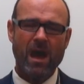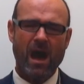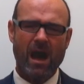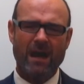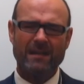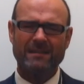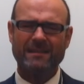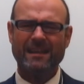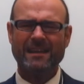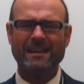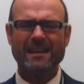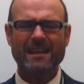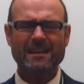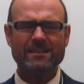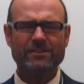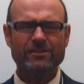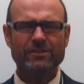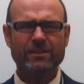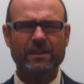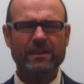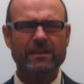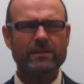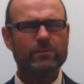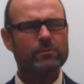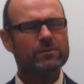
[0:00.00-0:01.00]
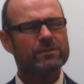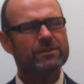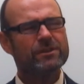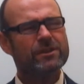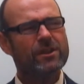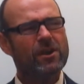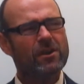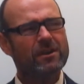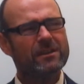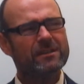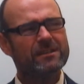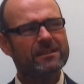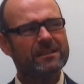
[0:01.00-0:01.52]
I think last year there was
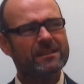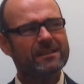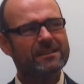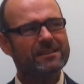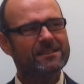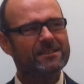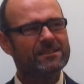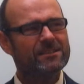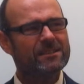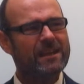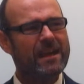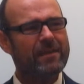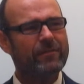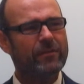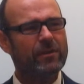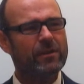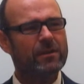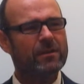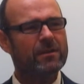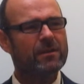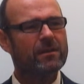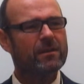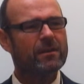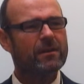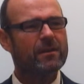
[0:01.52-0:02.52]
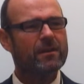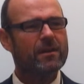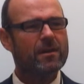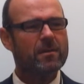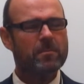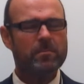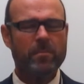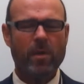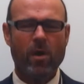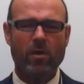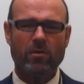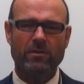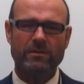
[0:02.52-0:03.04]
97
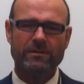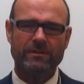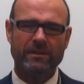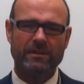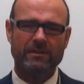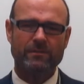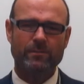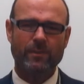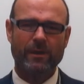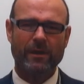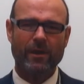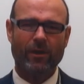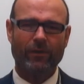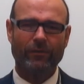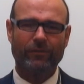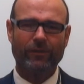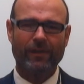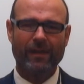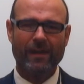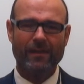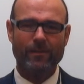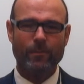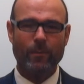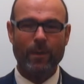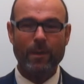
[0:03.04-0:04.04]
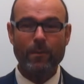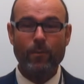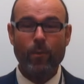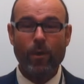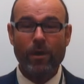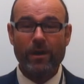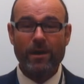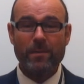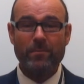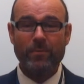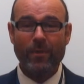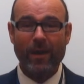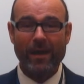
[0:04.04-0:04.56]
boxes we got together. We
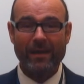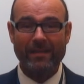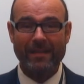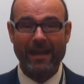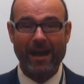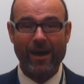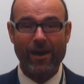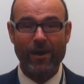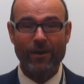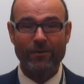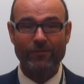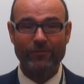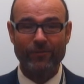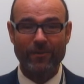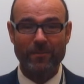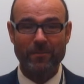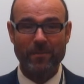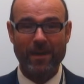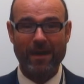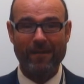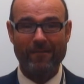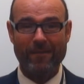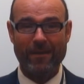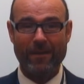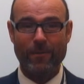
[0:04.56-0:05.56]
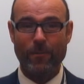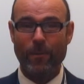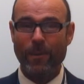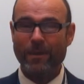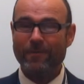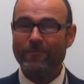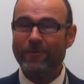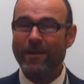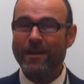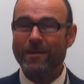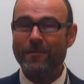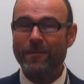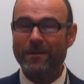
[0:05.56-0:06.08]
want to break that 100 barrier. We
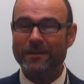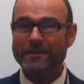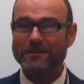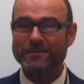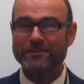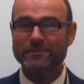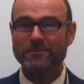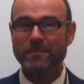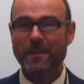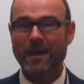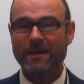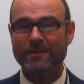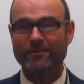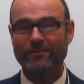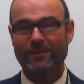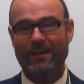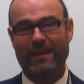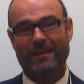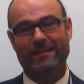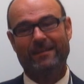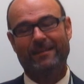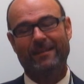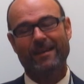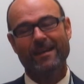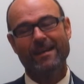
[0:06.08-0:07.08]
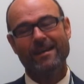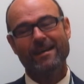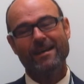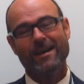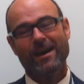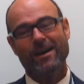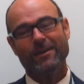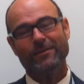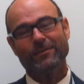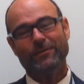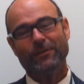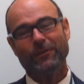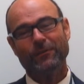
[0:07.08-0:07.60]
really want to smash it
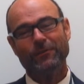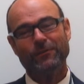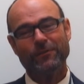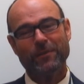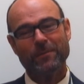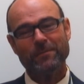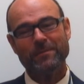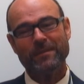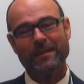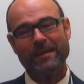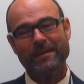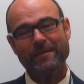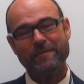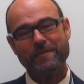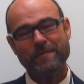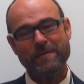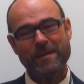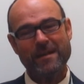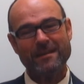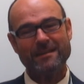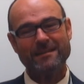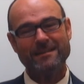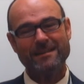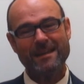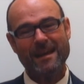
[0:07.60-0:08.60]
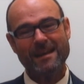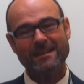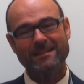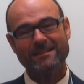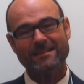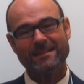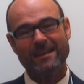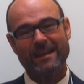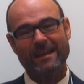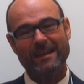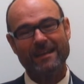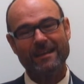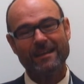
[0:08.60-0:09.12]
and do something
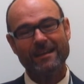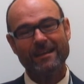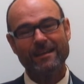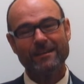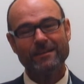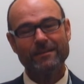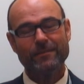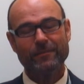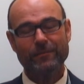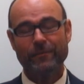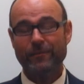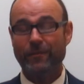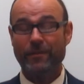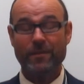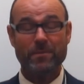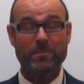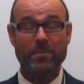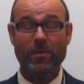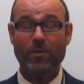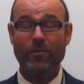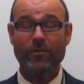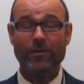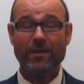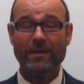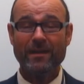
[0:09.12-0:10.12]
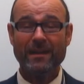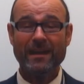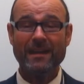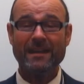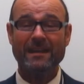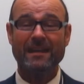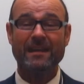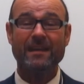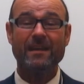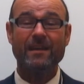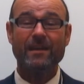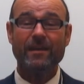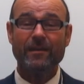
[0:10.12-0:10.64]
fantastic for the poor and
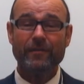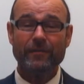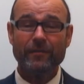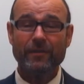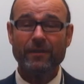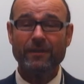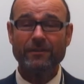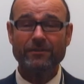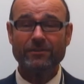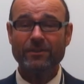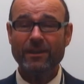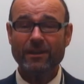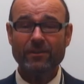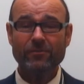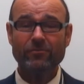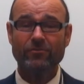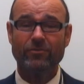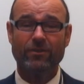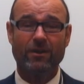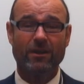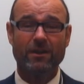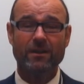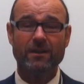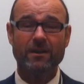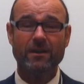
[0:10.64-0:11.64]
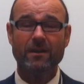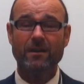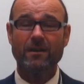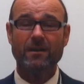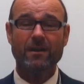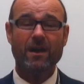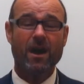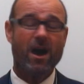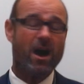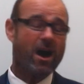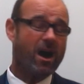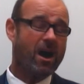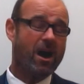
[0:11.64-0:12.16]
needy, for the children
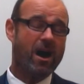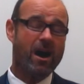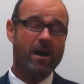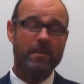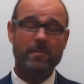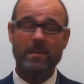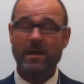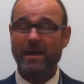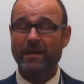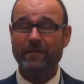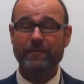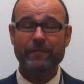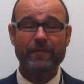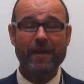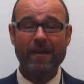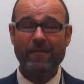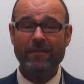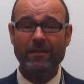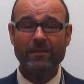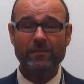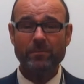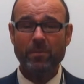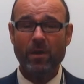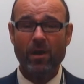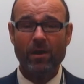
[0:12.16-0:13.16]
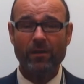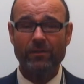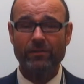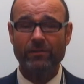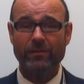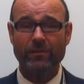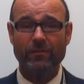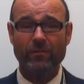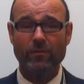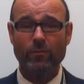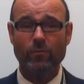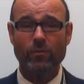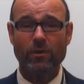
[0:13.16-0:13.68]
in various parts
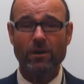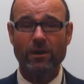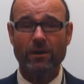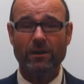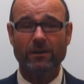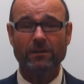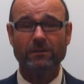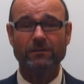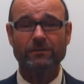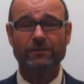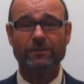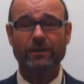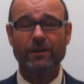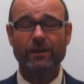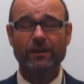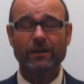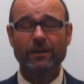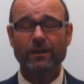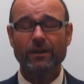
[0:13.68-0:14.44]
of the world